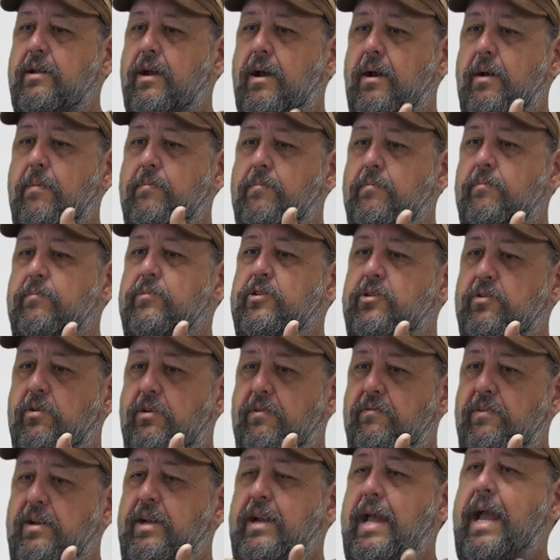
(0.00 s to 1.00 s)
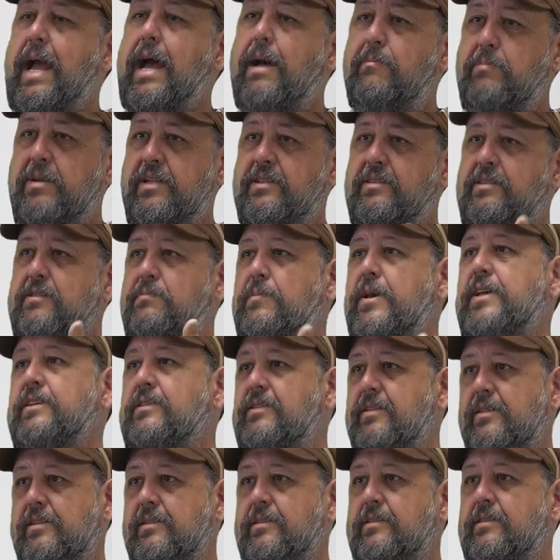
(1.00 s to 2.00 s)
um, sort of inhabits
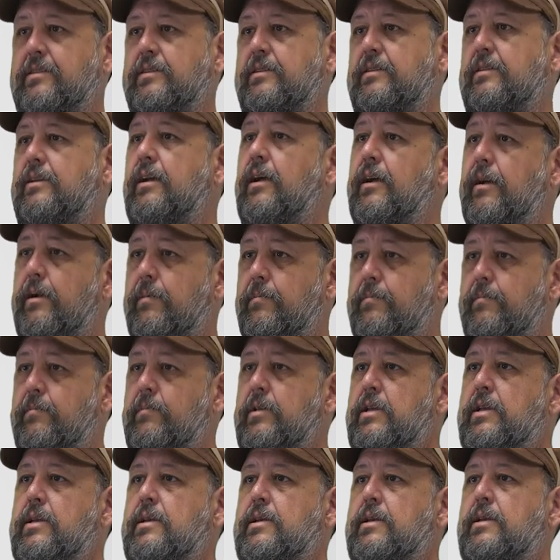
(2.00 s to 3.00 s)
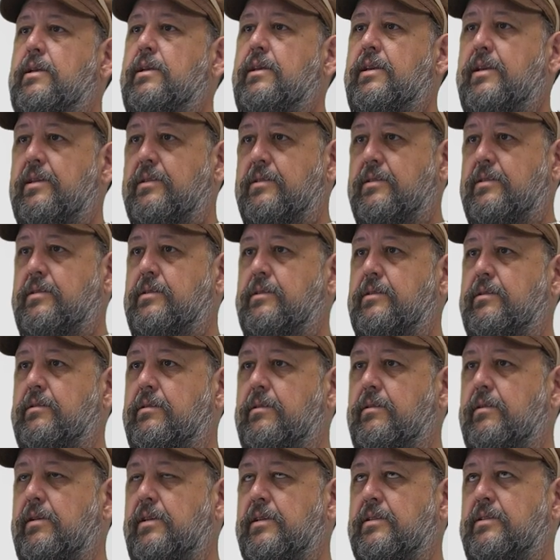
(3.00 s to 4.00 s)
spaces um, is
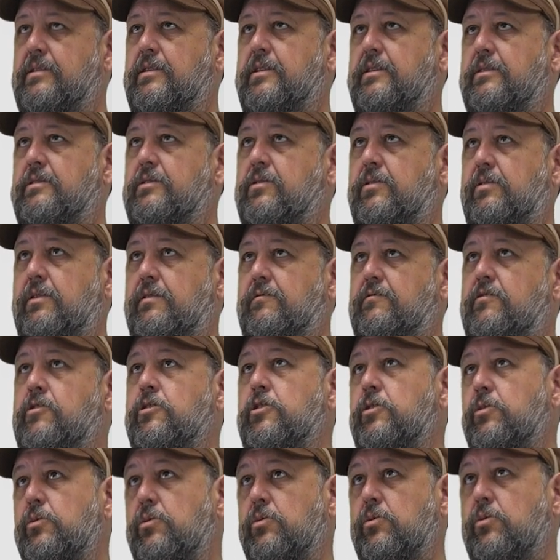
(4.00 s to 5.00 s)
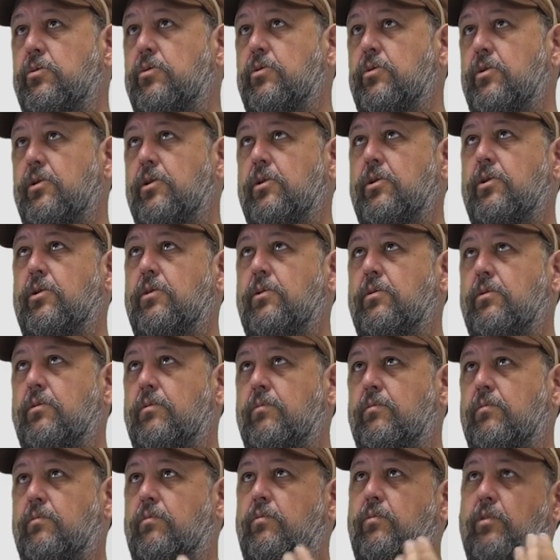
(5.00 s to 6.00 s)
is the sort of new
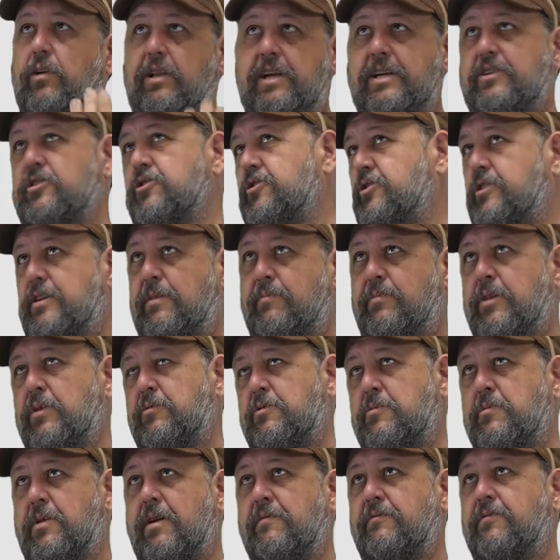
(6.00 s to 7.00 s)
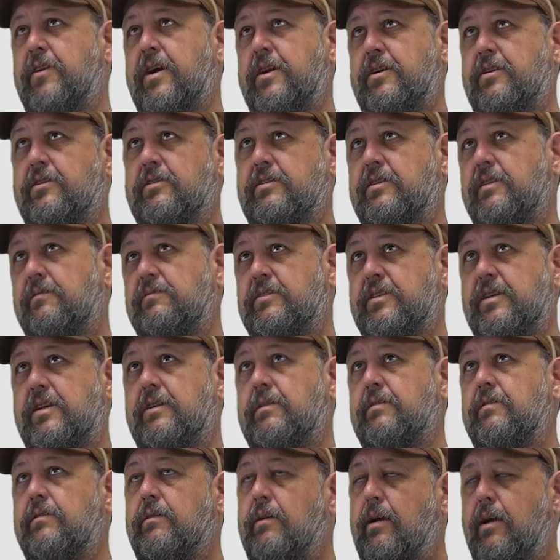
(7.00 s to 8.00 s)
relationship that we might find ourselves
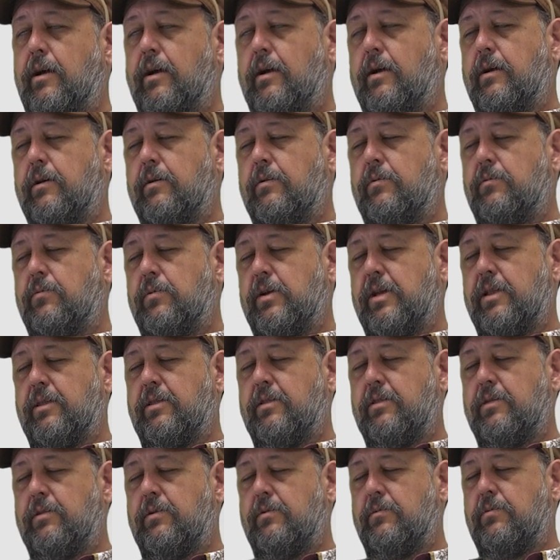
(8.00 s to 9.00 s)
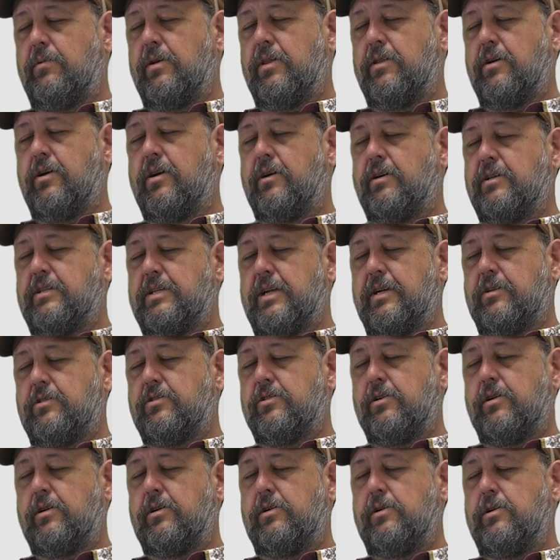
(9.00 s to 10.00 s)
in uh, with with
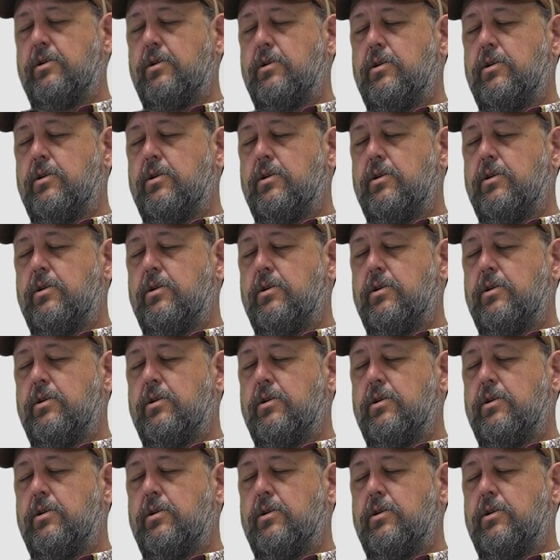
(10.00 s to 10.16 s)
architecture.